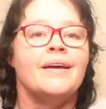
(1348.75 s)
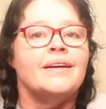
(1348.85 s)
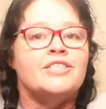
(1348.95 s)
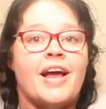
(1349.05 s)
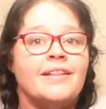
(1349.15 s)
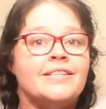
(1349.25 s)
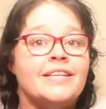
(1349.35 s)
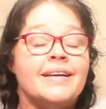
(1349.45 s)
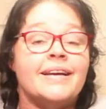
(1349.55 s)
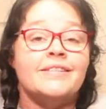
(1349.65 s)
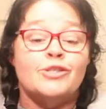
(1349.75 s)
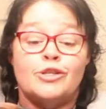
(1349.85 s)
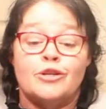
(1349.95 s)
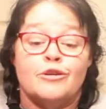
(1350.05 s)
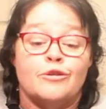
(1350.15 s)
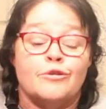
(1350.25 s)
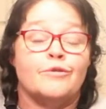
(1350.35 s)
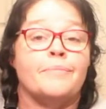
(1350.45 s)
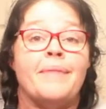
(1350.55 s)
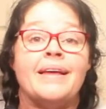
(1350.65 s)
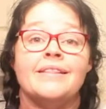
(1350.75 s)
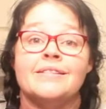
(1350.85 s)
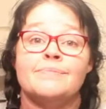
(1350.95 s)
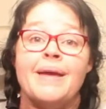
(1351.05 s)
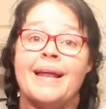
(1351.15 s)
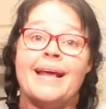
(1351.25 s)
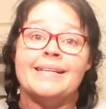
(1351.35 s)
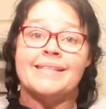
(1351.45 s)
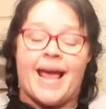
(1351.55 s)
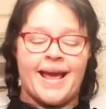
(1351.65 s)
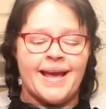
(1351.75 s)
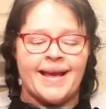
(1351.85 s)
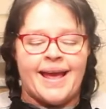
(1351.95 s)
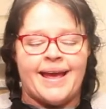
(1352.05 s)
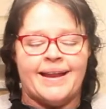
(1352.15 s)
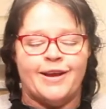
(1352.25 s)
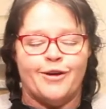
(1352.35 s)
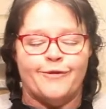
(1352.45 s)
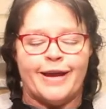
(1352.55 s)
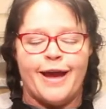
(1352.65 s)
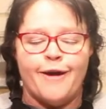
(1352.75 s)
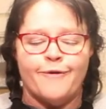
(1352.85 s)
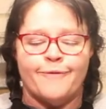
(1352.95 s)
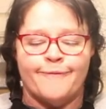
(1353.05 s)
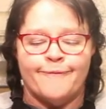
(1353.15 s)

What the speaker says: challenging us to make this mayonnaise cake, and here we go.